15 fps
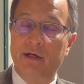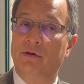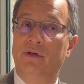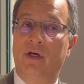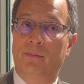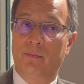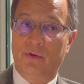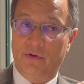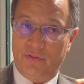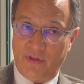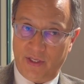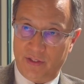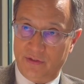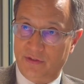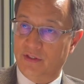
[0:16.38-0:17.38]
number
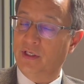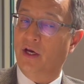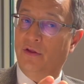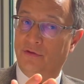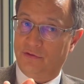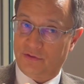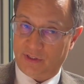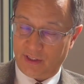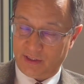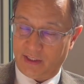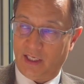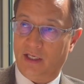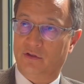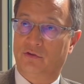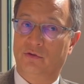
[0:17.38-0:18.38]
than the other skin
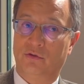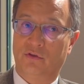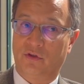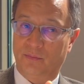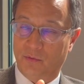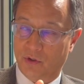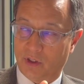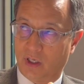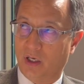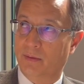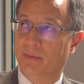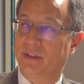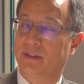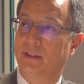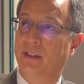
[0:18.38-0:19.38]
cancers, the more
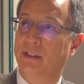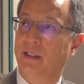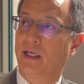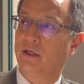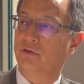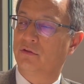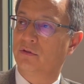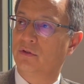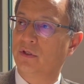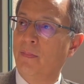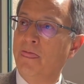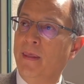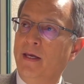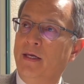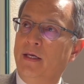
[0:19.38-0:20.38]
common skin cancers.
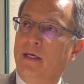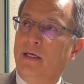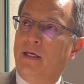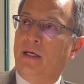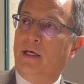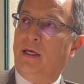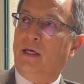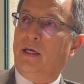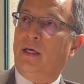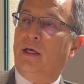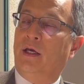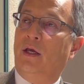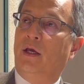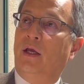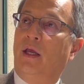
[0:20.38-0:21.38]

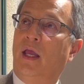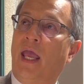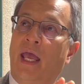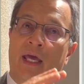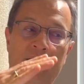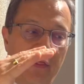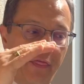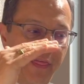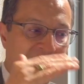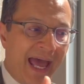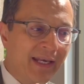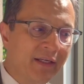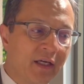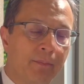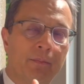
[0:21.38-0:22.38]
And
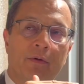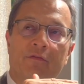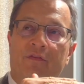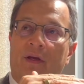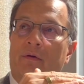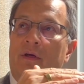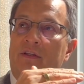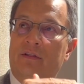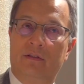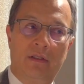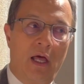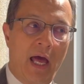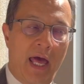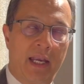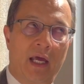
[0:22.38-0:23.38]
that number varies a
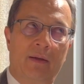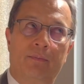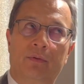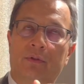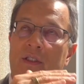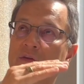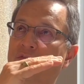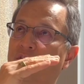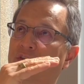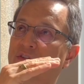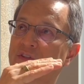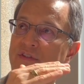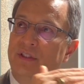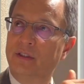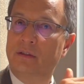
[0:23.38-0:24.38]
lot. I believe the
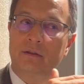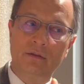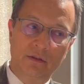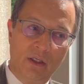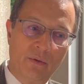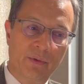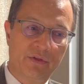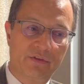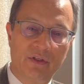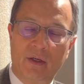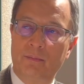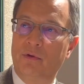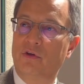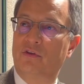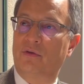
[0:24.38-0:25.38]
single lowest
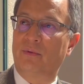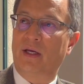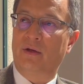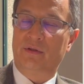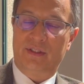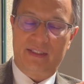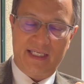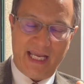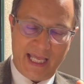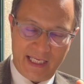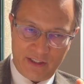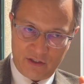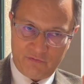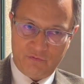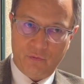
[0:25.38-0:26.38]
number is around
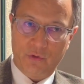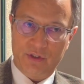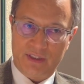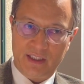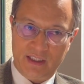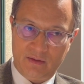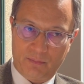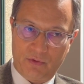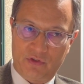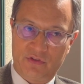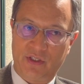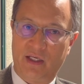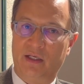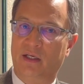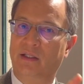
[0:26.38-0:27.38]
10 to
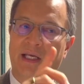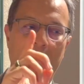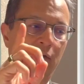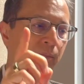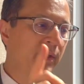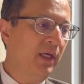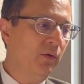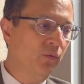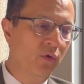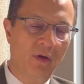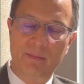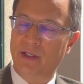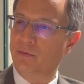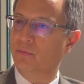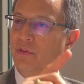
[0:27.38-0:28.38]
14%. And that would be a
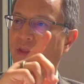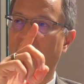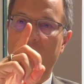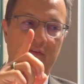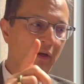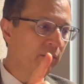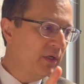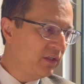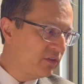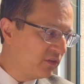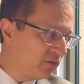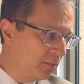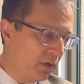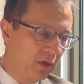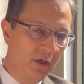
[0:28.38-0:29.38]
woman with a very
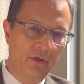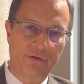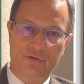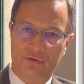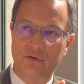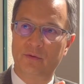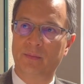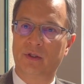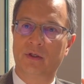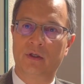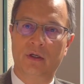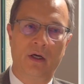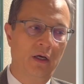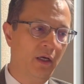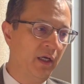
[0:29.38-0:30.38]
small
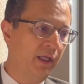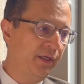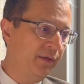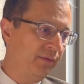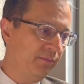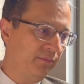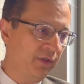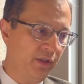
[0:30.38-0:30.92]
tumor on,